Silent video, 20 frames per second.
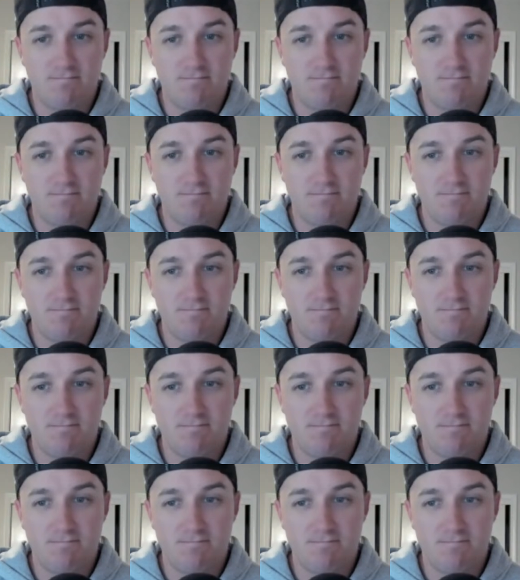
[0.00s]

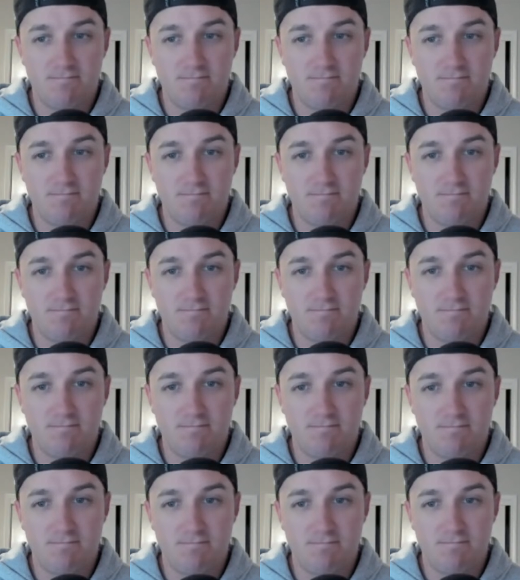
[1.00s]

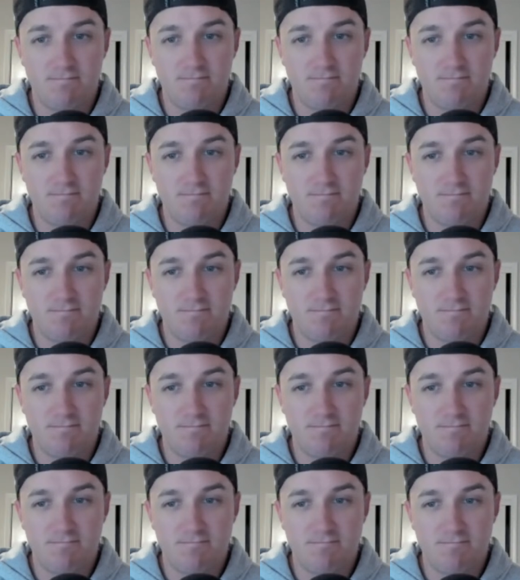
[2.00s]

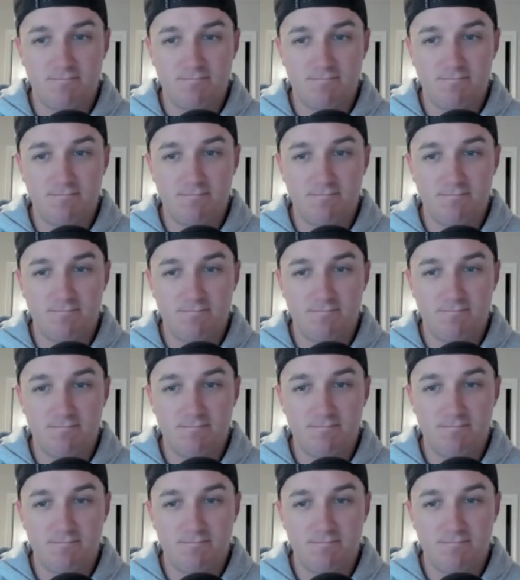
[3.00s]

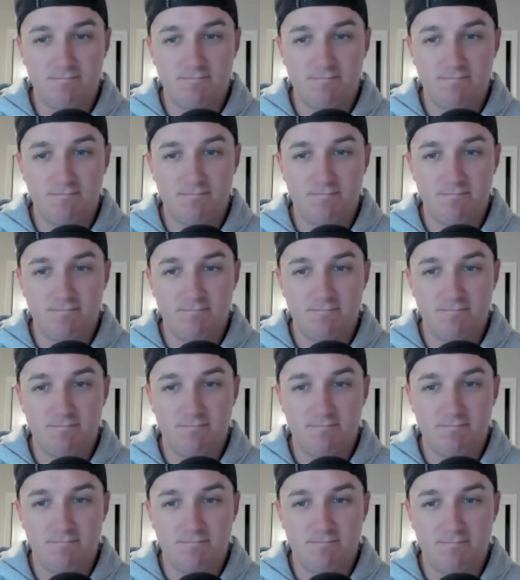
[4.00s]
(silent)